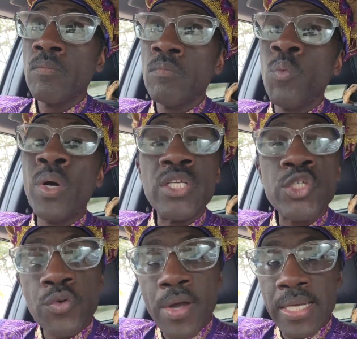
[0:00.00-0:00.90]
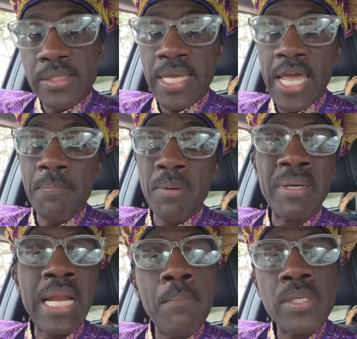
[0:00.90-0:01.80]
what is trying to happen,
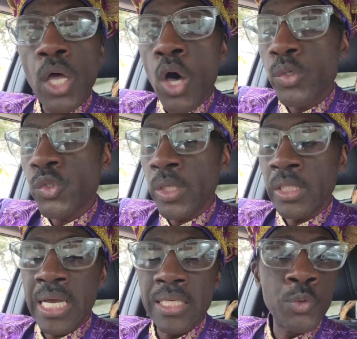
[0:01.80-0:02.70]
but I must also acknowledge